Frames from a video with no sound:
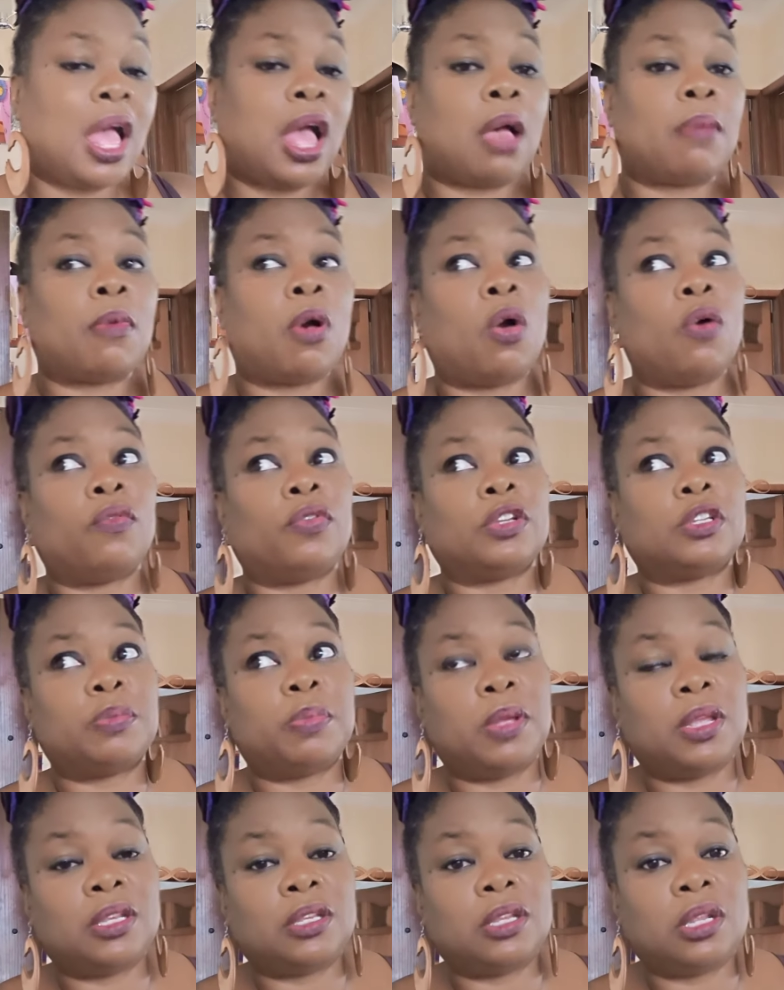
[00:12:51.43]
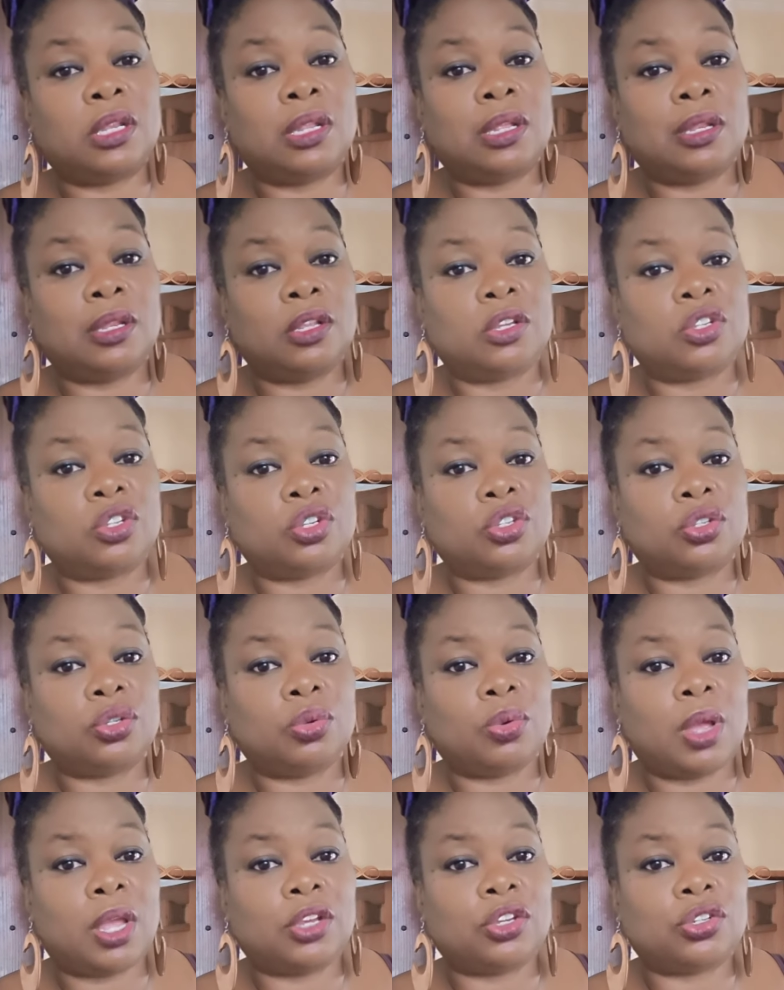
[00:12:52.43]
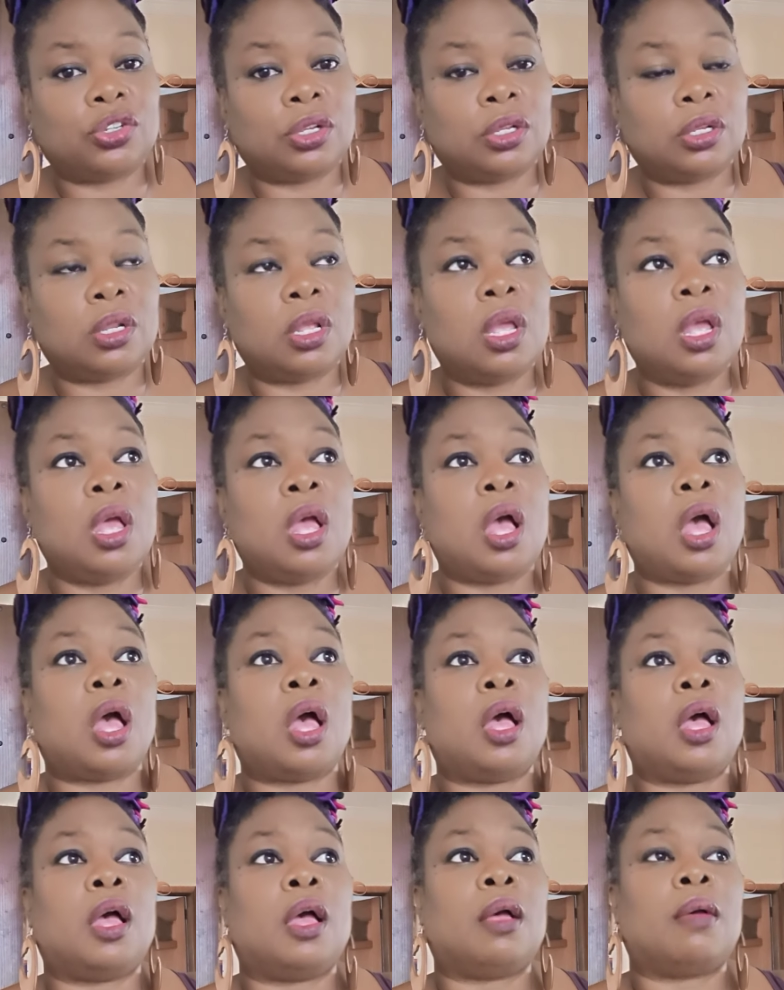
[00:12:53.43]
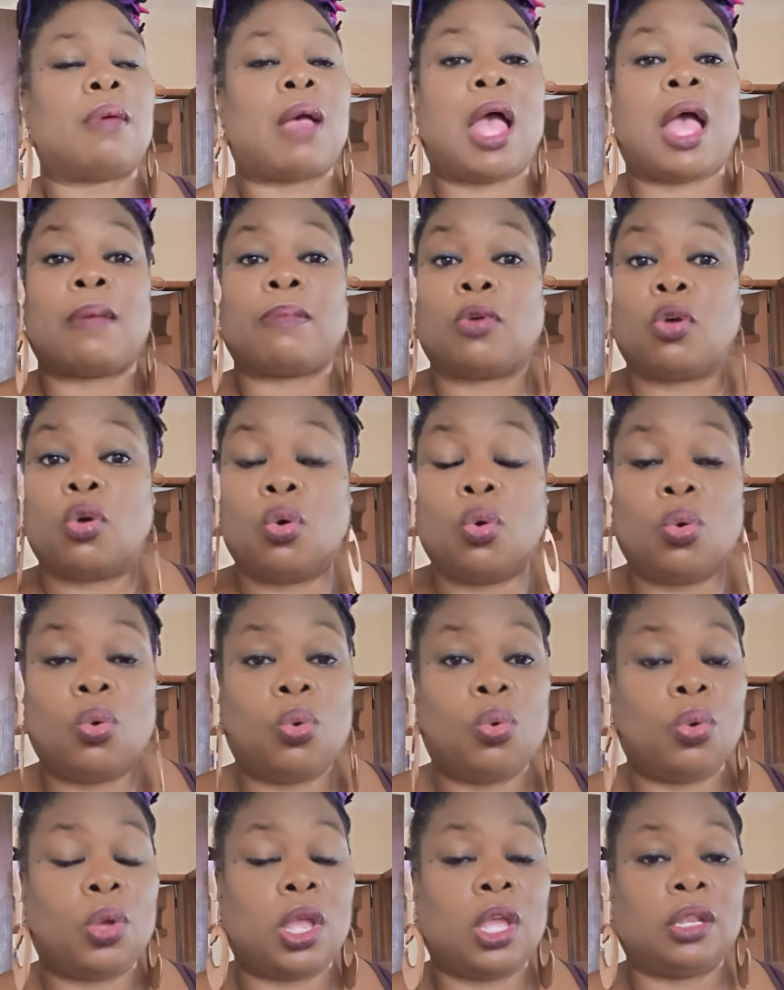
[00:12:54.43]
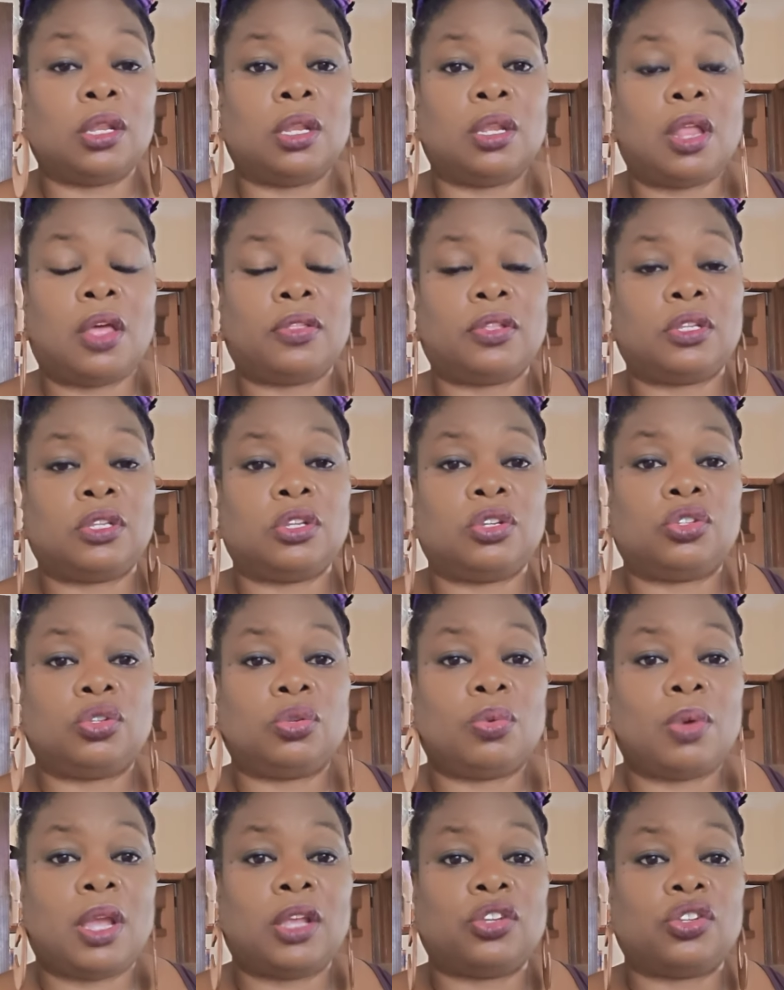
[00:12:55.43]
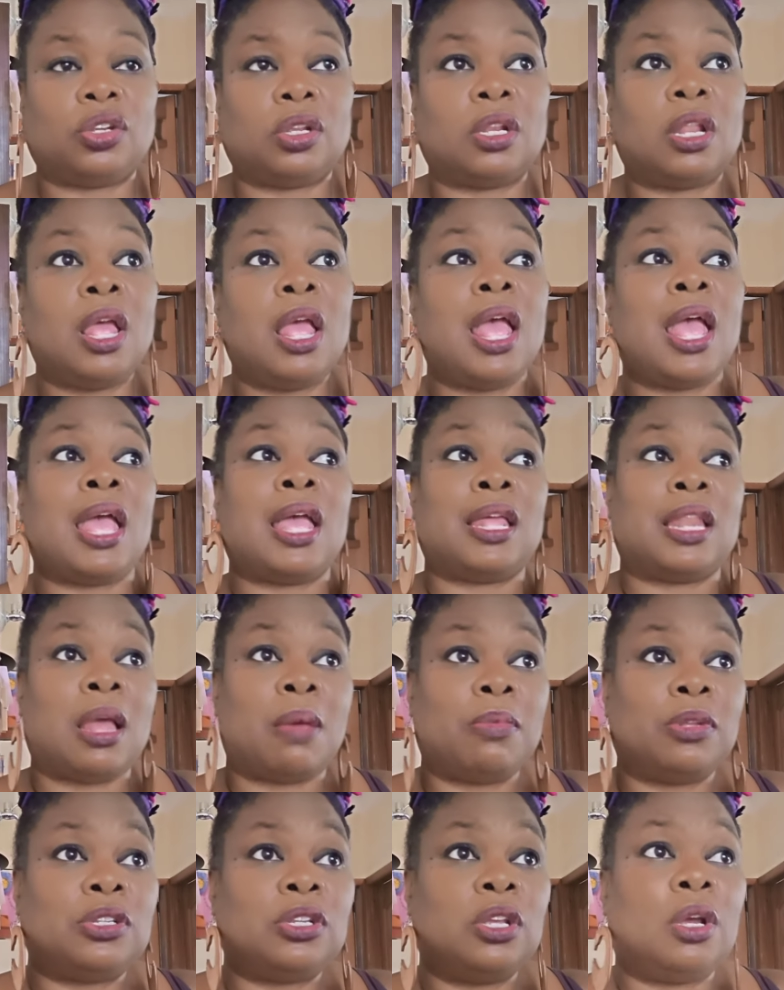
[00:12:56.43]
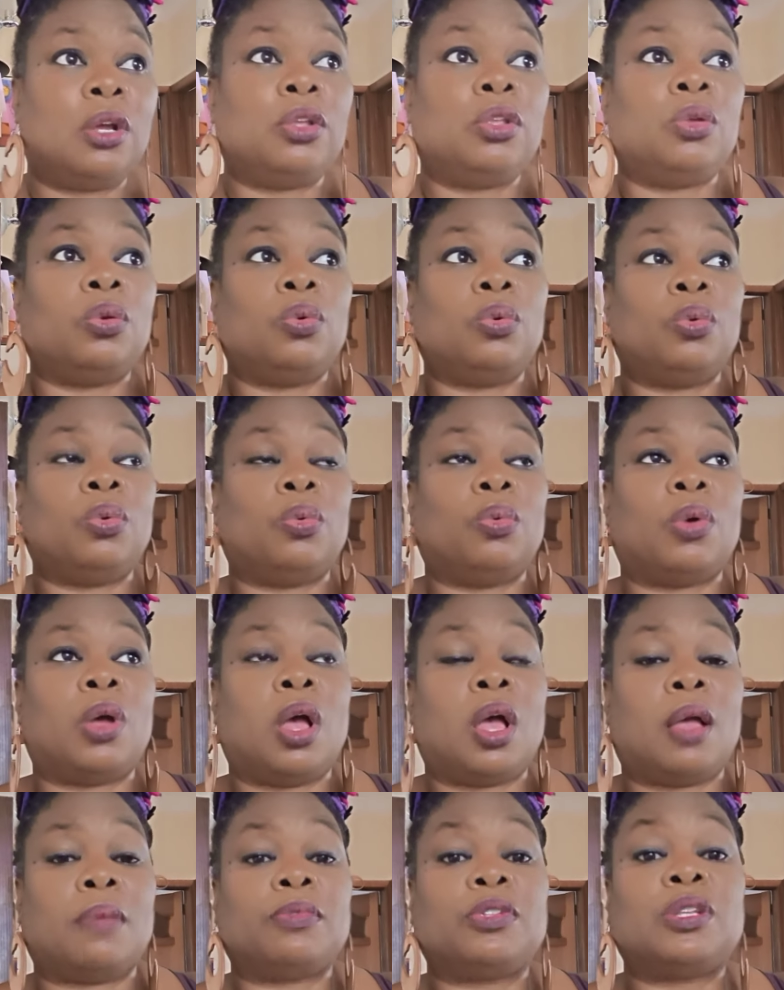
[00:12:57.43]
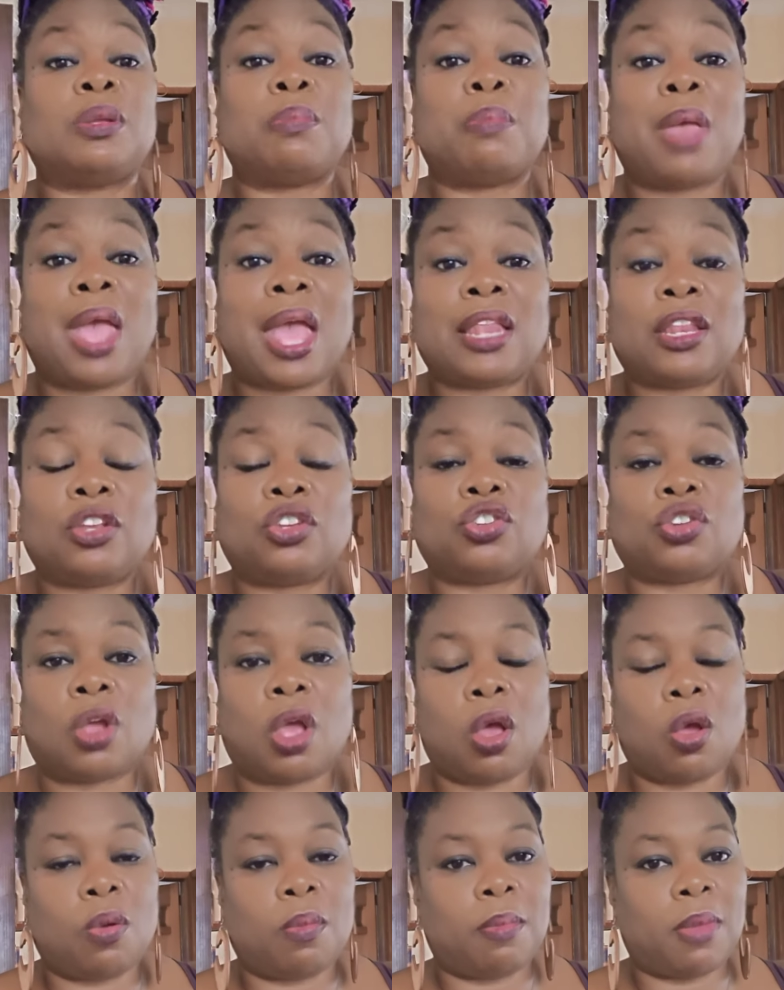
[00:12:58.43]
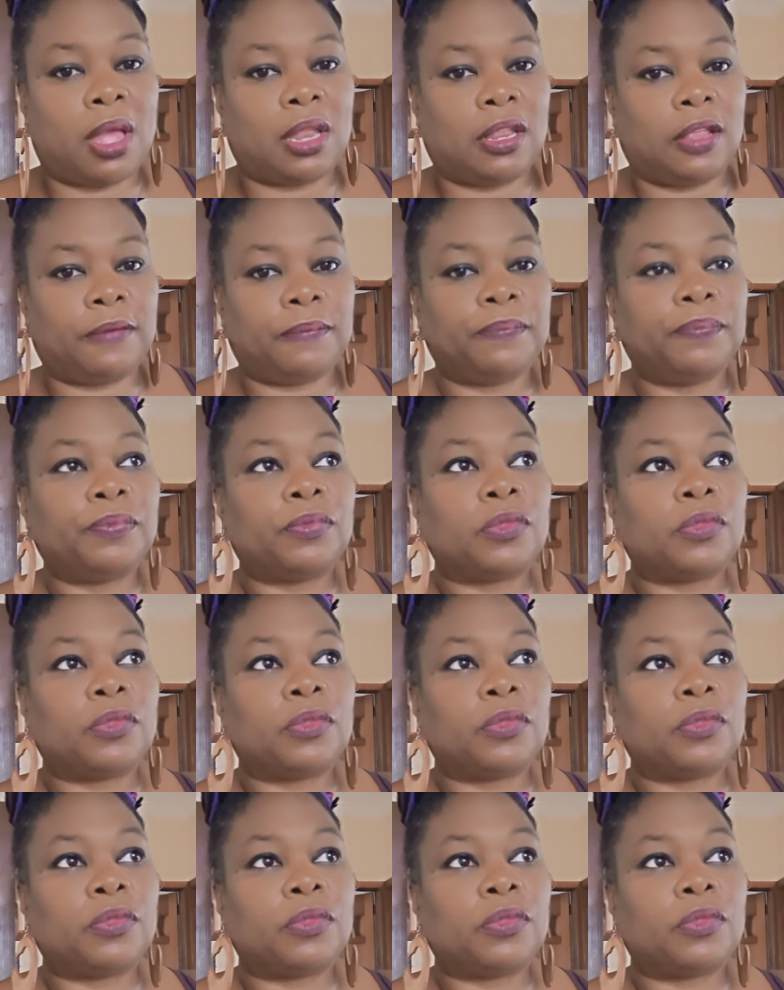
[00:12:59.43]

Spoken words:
I'm overspending in this situation, I'm cool in another situation, and I'm going to tell you to manage your own money.